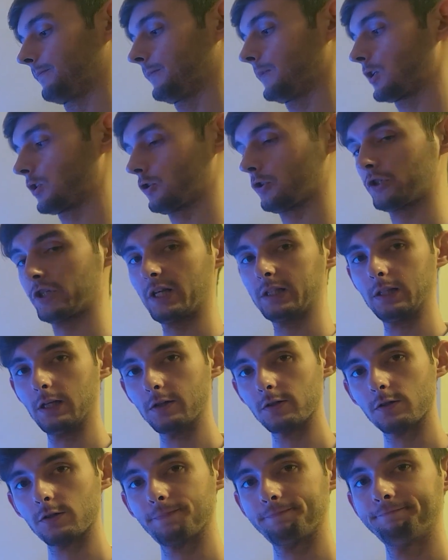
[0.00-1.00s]
It just looks like
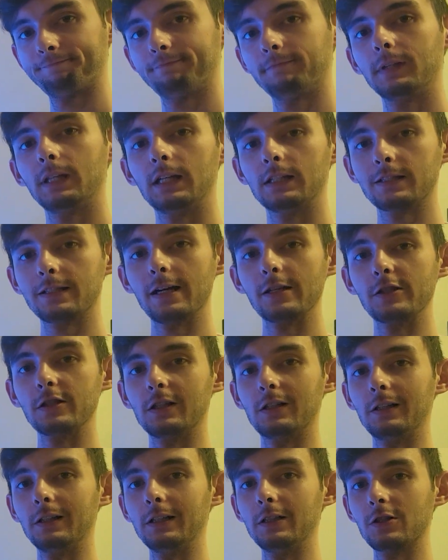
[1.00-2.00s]
this. It's nice and
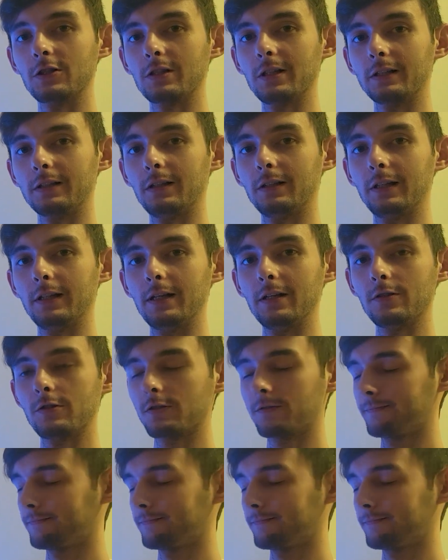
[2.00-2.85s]
clean, just like the lid is.